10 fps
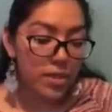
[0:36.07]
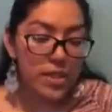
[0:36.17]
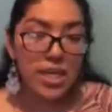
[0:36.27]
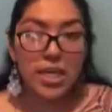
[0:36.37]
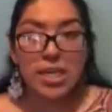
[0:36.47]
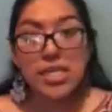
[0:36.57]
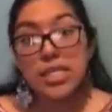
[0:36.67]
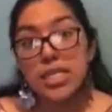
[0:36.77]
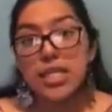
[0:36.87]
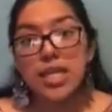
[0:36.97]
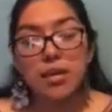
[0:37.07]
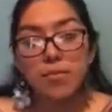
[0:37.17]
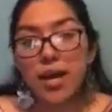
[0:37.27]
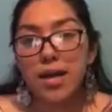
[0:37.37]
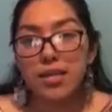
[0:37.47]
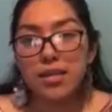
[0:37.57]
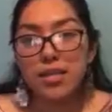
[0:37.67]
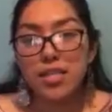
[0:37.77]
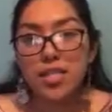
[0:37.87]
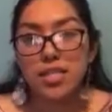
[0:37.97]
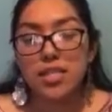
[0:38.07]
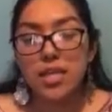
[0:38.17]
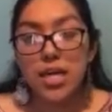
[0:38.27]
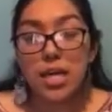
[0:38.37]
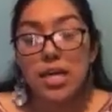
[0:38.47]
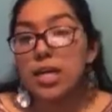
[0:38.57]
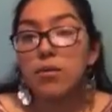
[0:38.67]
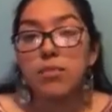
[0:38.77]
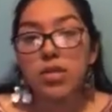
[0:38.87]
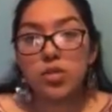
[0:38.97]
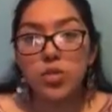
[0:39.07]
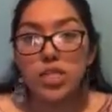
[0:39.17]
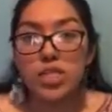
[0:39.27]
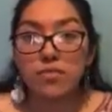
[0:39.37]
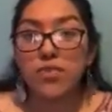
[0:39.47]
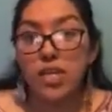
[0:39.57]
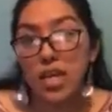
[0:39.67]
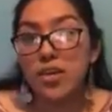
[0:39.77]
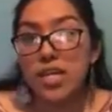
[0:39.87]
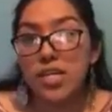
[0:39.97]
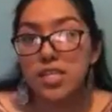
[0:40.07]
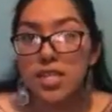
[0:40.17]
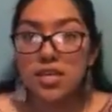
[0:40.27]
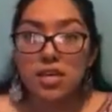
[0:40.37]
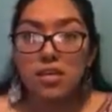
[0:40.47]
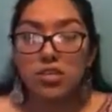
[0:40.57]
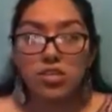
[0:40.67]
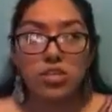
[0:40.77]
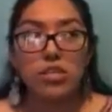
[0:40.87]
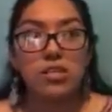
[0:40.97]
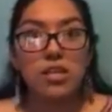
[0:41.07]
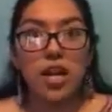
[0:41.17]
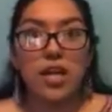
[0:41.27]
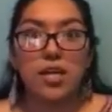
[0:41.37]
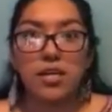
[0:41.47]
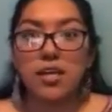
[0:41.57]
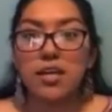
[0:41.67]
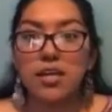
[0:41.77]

They can see that math it can be used in different areas and not just like,